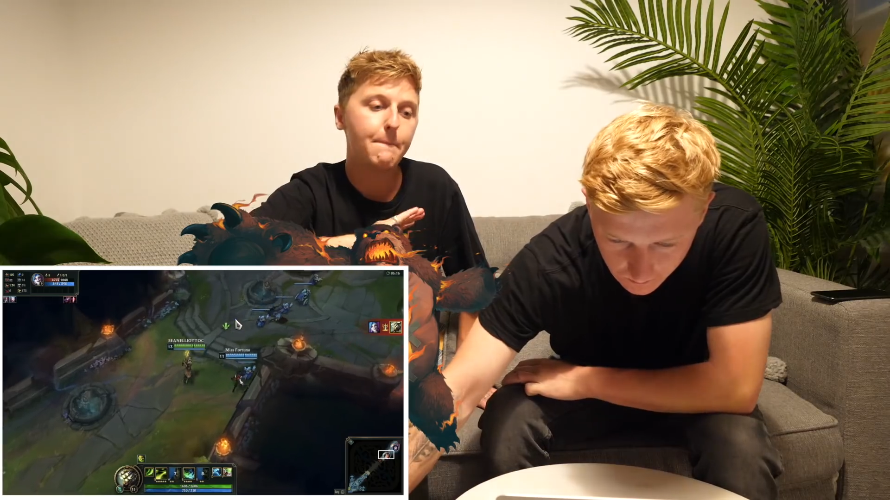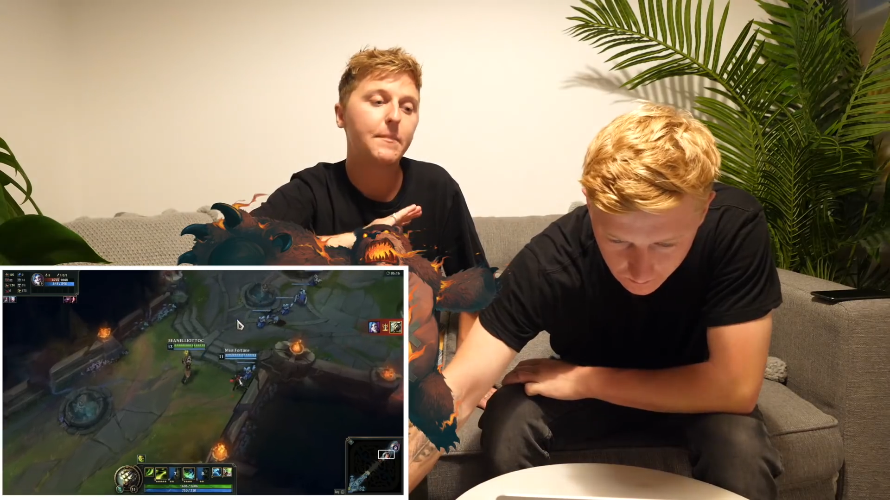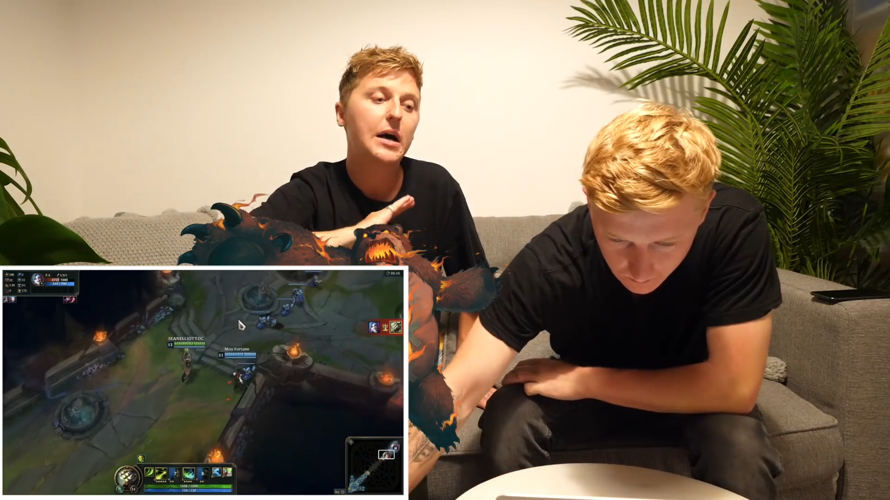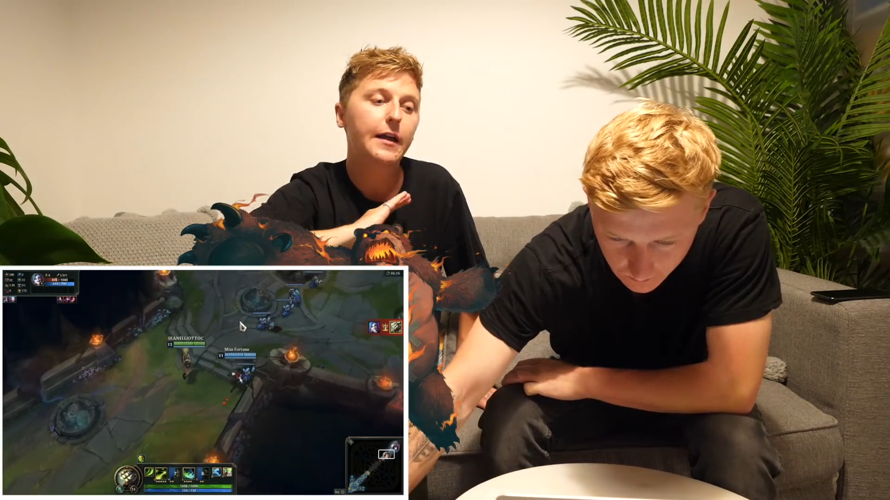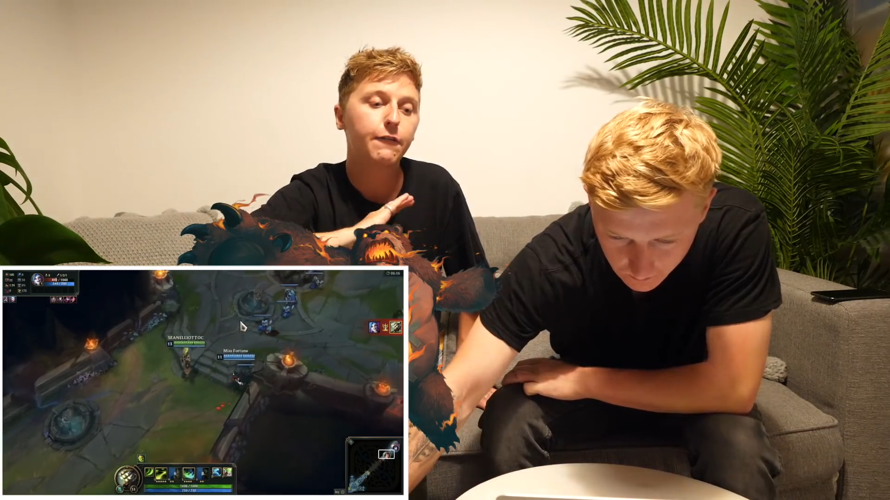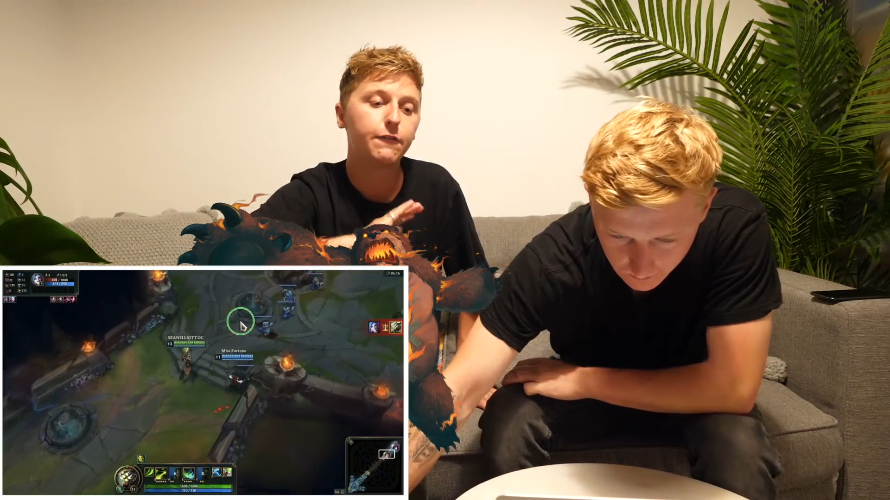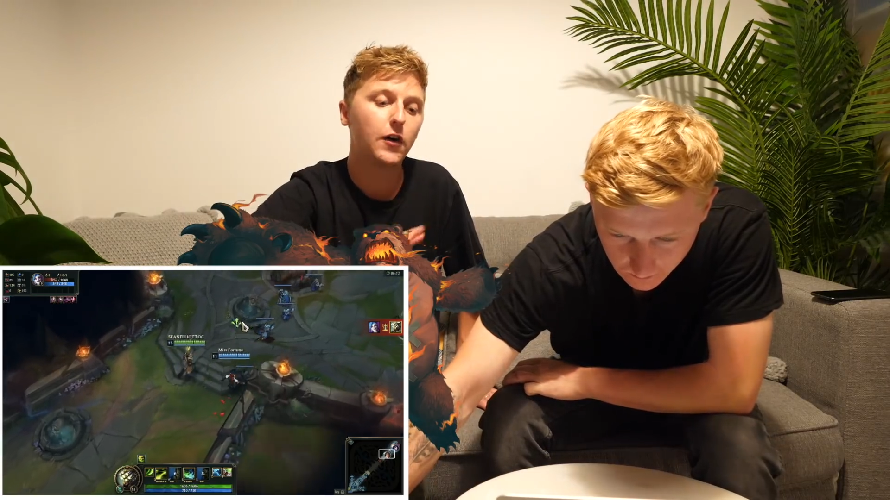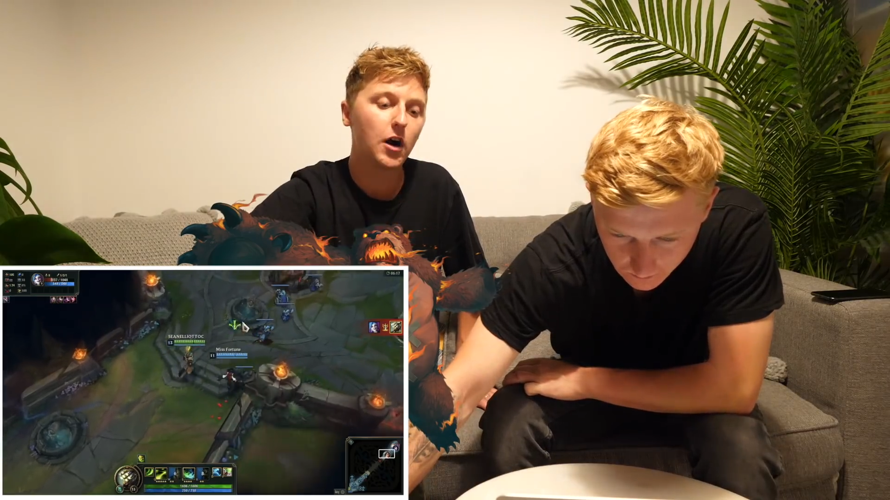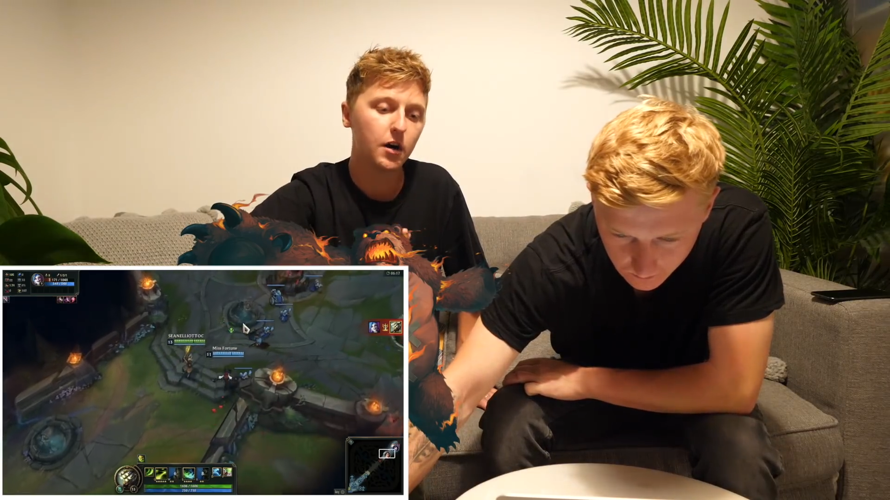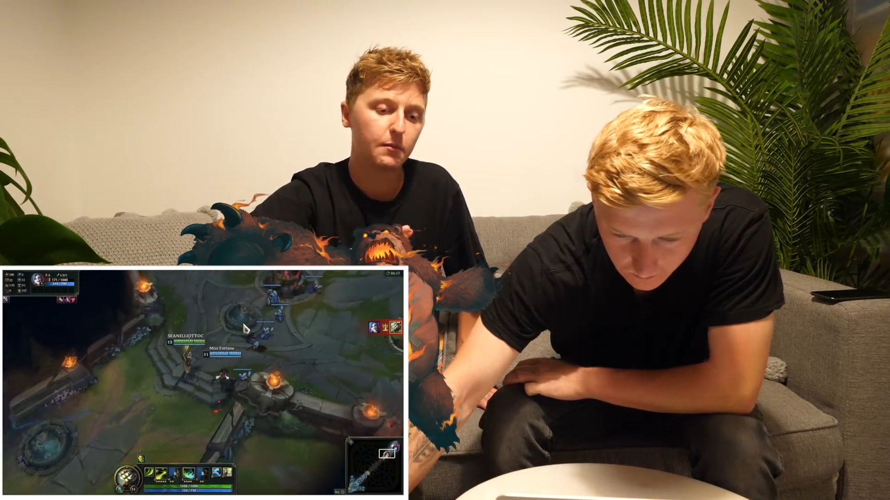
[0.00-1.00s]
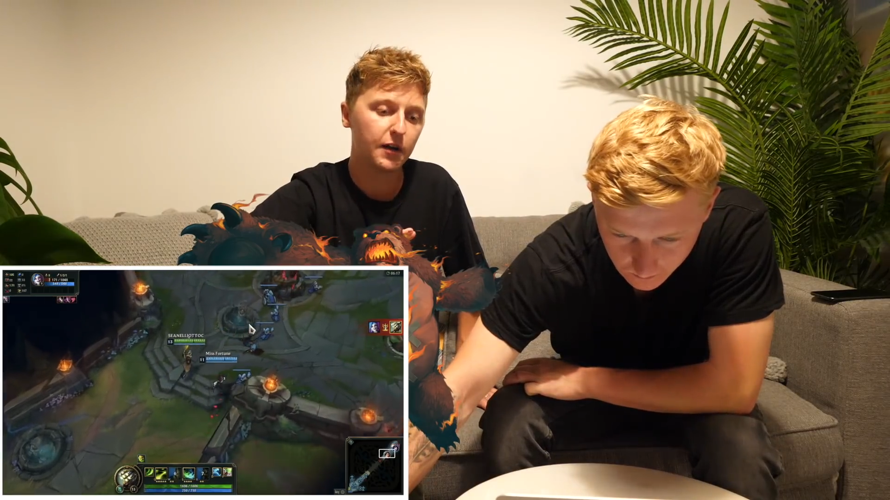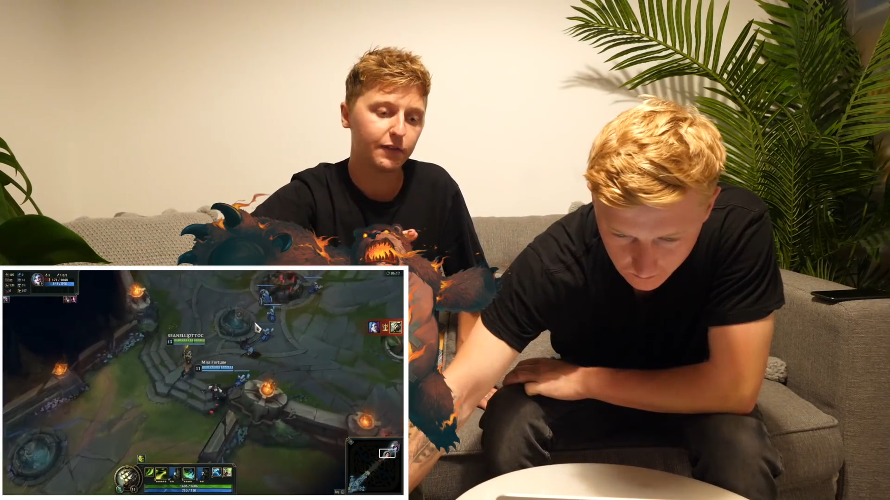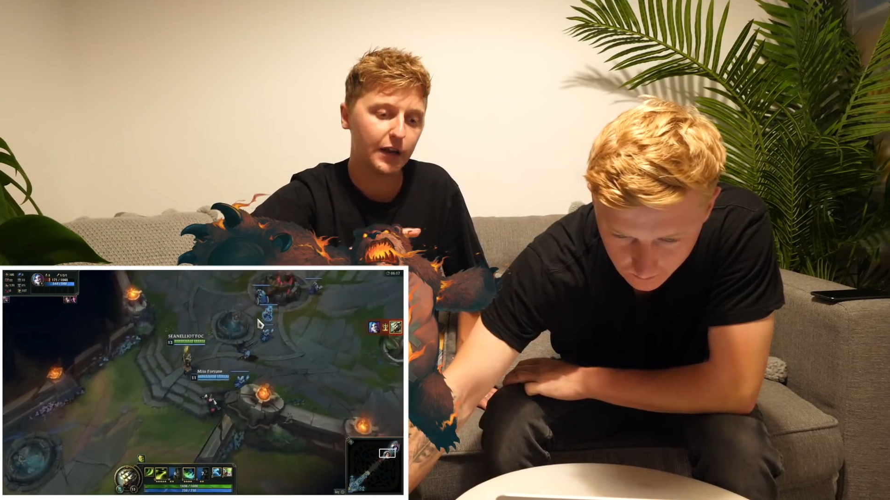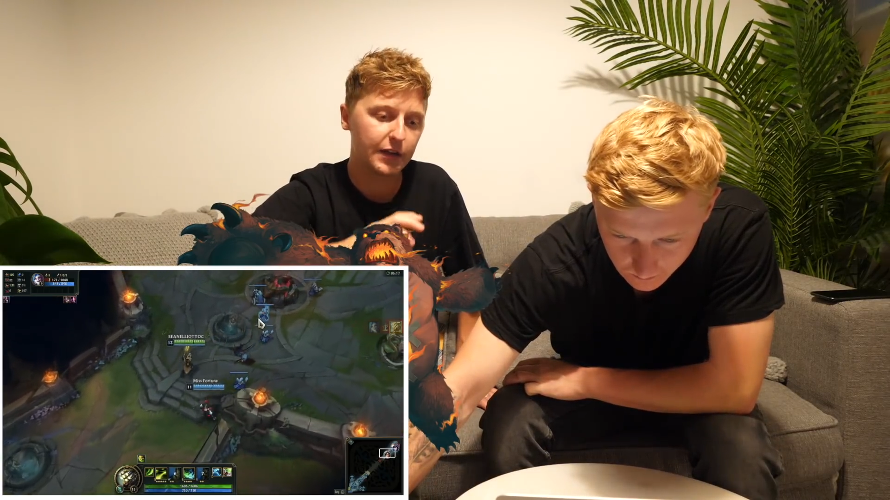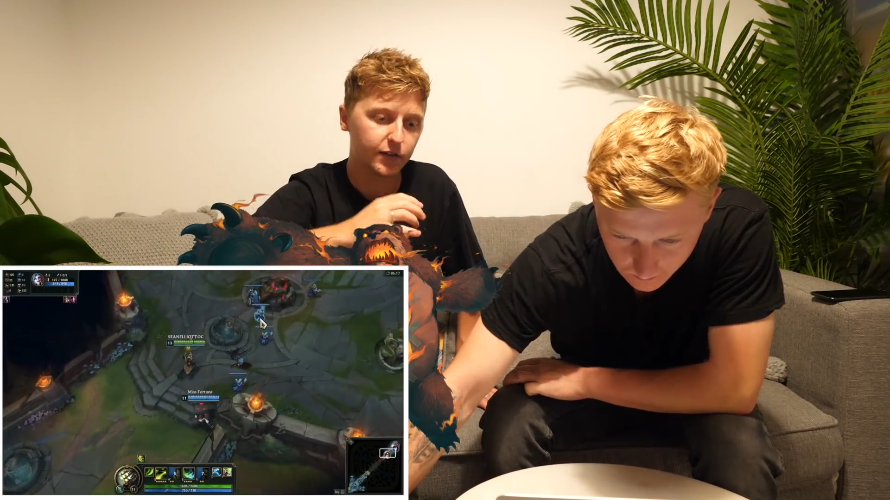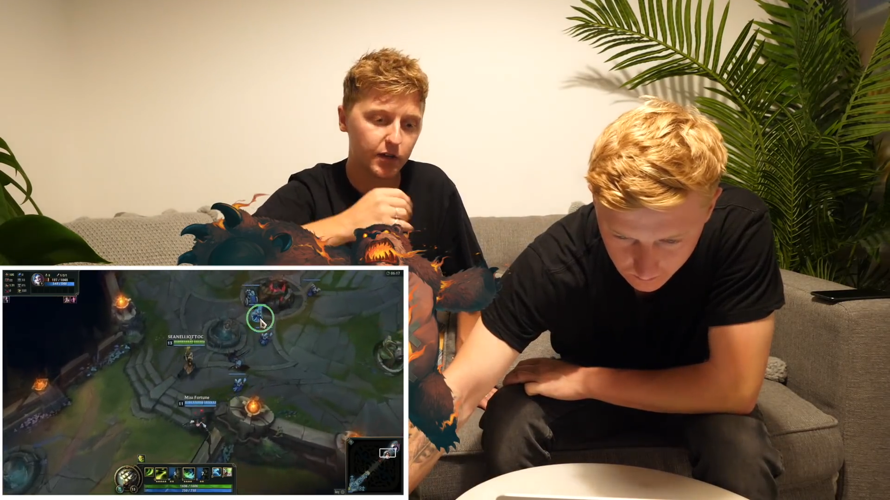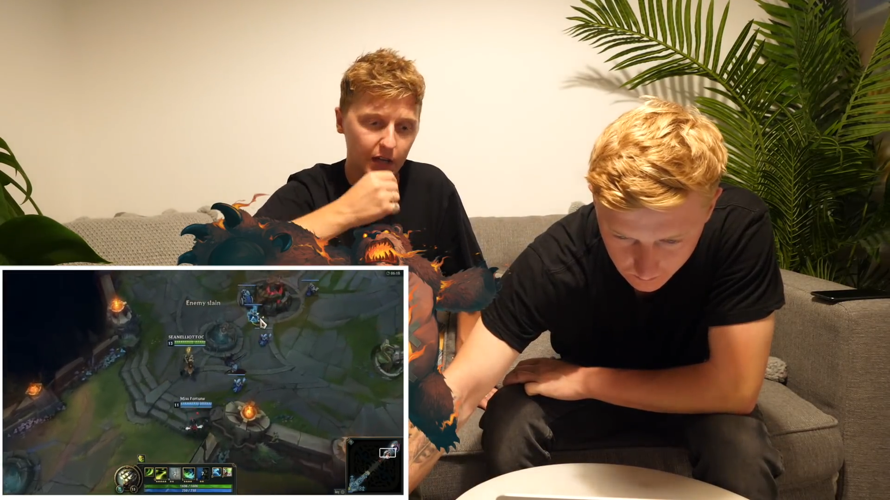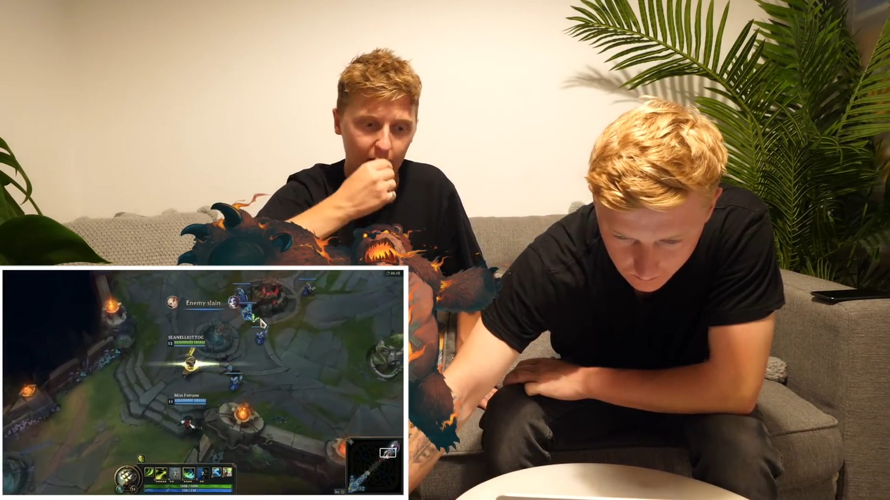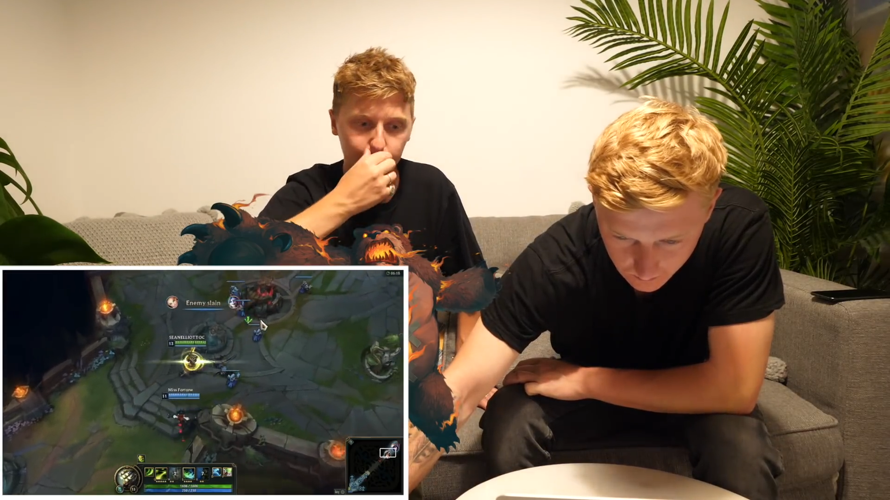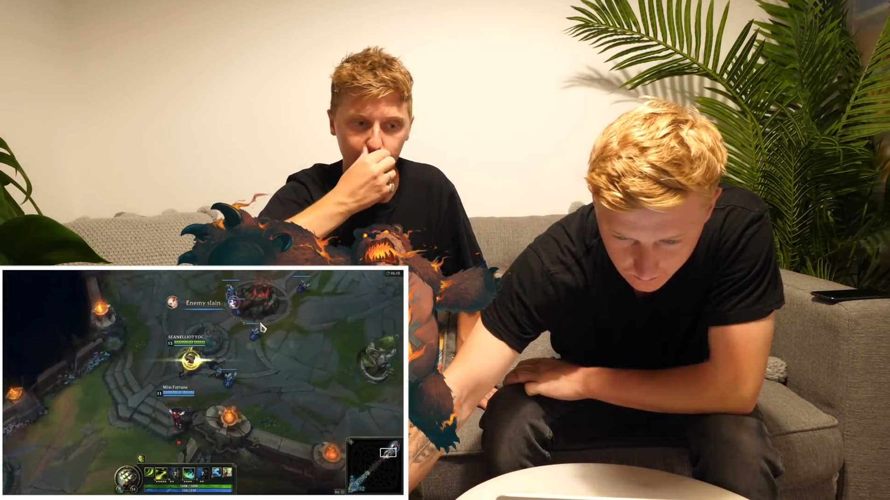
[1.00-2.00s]
by far my favourite
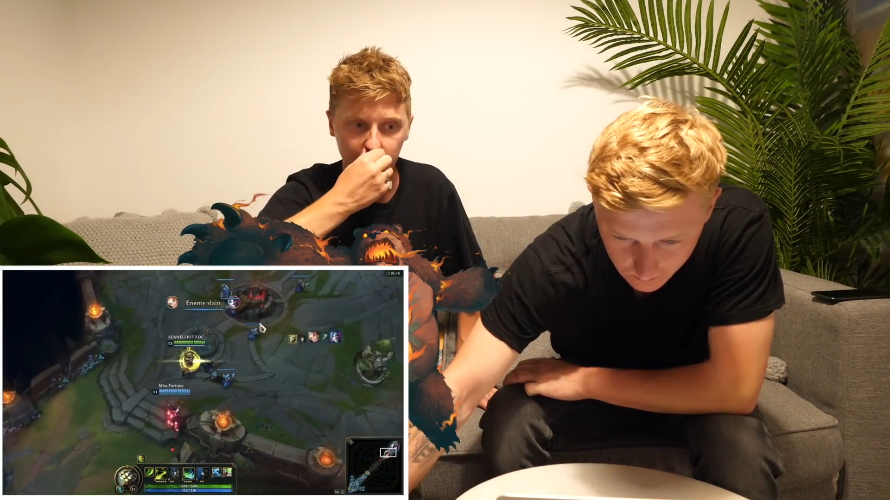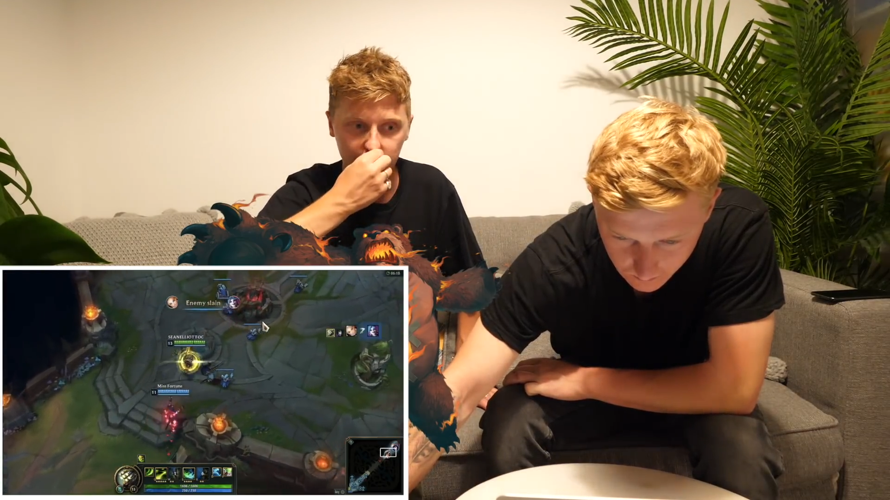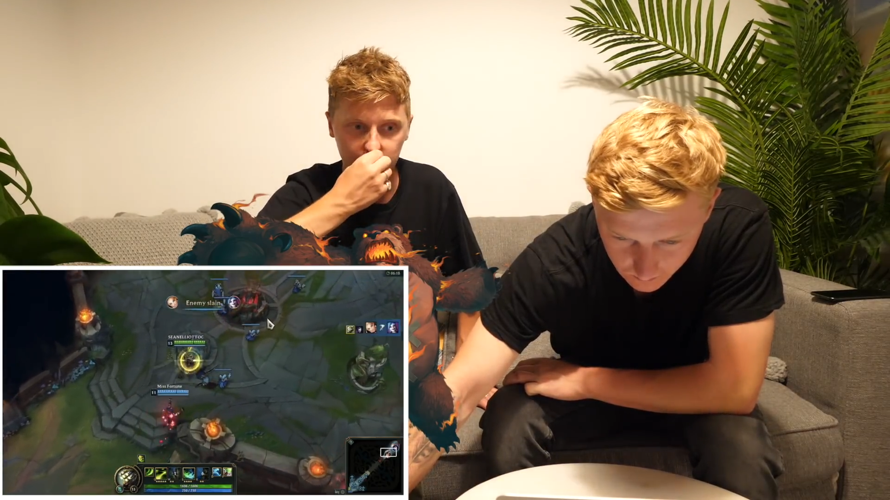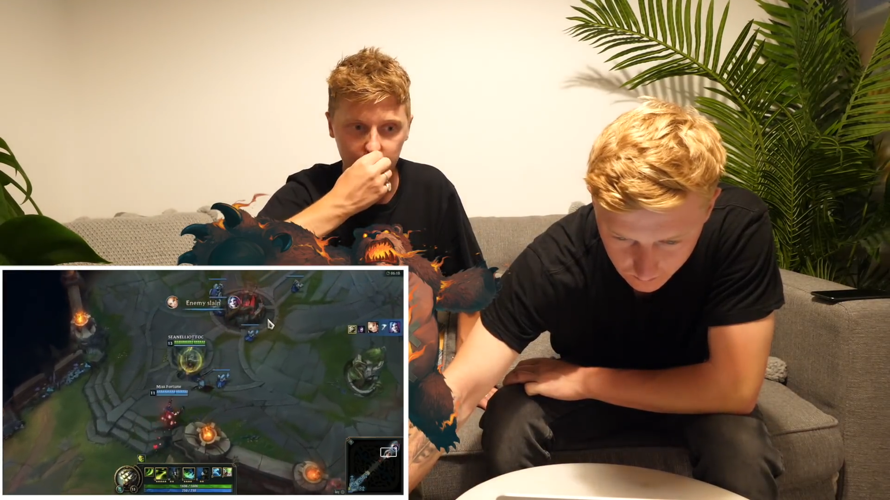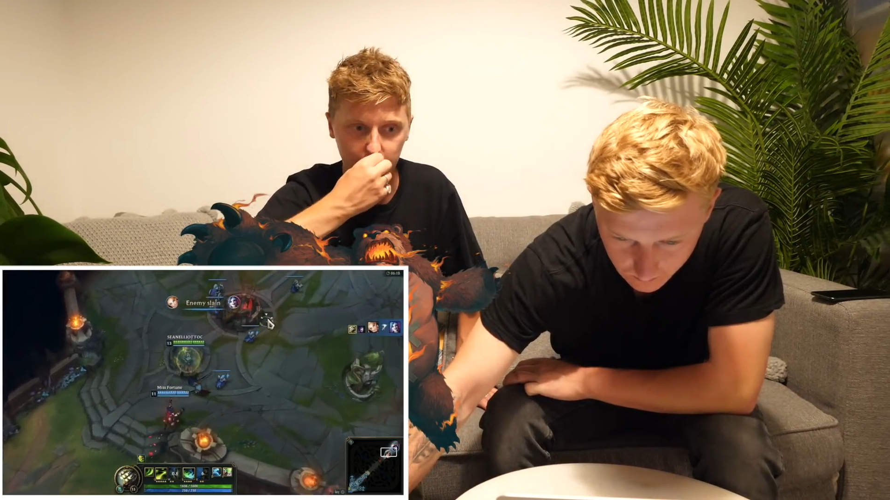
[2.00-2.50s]
game mode.